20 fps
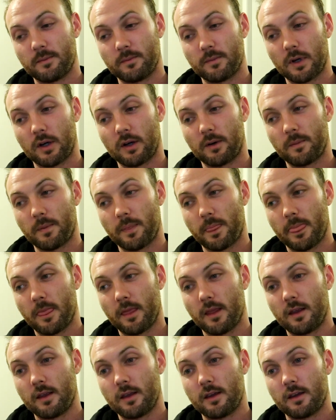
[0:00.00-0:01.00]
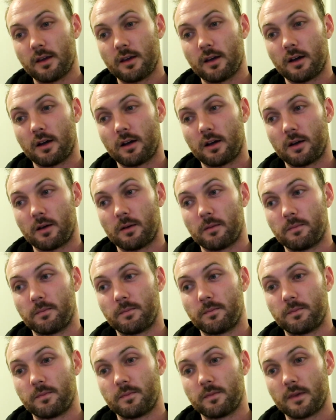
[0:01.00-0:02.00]
But
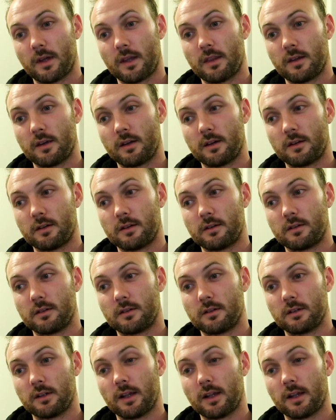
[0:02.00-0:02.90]
and then